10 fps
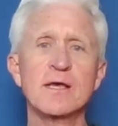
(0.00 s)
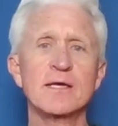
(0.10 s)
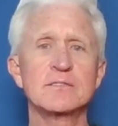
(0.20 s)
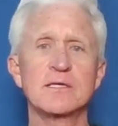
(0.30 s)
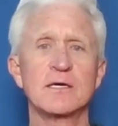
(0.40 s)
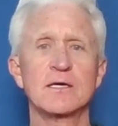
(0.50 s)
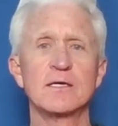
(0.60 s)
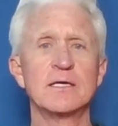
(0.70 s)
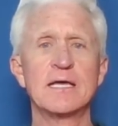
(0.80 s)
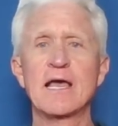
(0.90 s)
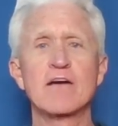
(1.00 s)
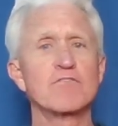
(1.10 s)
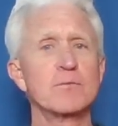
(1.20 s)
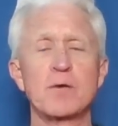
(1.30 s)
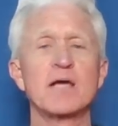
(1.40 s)
that uh,
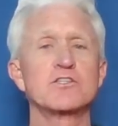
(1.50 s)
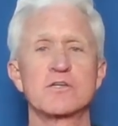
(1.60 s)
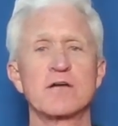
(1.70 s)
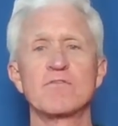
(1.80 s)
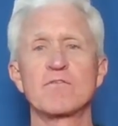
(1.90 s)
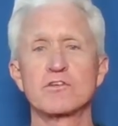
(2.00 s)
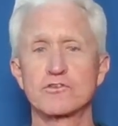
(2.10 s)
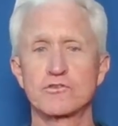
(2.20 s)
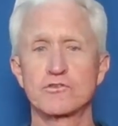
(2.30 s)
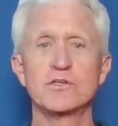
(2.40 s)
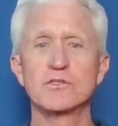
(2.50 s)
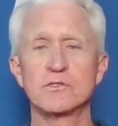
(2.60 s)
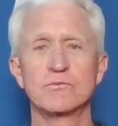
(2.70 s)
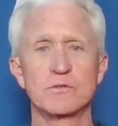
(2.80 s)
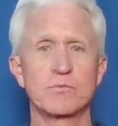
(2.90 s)
every patient I've ever
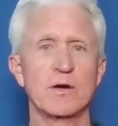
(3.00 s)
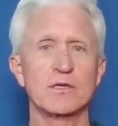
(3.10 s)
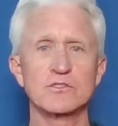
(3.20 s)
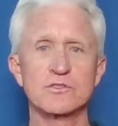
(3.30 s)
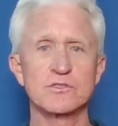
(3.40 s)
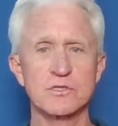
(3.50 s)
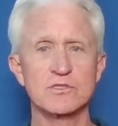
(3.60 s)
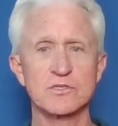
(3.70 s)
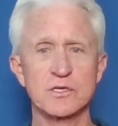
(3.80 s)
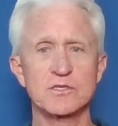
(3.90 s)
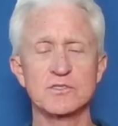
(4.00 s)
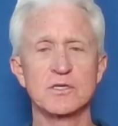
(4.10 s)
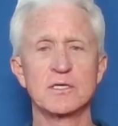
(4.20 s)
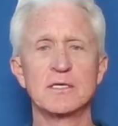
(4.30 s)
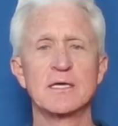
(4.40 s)
treated with Parkinson's
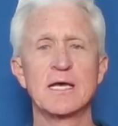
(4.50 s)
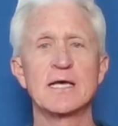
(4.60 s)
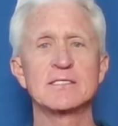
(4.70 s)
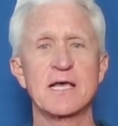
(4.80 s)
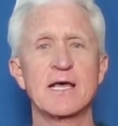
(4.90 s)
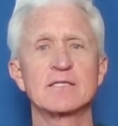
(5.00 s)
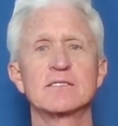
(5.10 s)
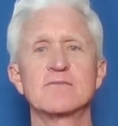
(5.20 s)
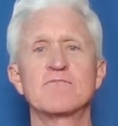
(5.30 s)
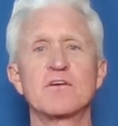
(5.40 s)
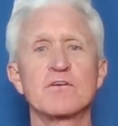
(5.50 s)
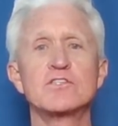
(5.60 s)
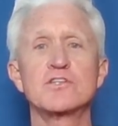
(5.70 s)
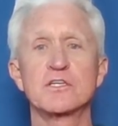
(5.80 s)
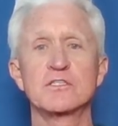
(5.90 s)
disease has had
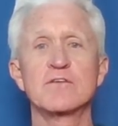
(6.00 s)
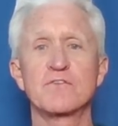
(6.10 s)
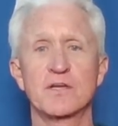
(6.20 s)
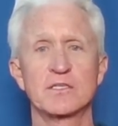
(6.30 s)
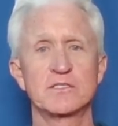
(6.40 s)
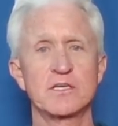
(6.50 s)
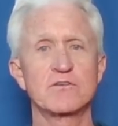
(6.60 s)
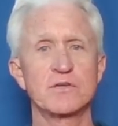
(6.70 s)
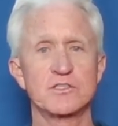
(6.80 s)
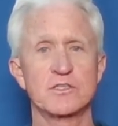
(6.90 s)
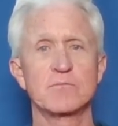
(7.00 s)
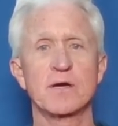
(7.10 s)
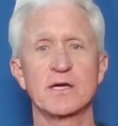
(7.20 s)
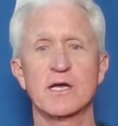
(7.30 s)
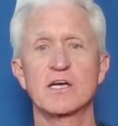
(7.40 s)
very significant decrease in
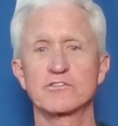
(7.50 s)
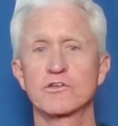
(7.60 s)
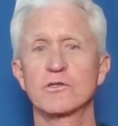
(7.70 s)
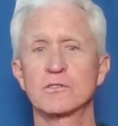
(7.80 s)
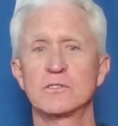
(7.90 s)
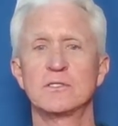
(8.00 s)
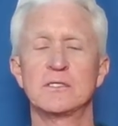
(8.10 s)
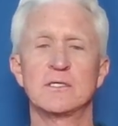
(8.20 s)
the mitochondrial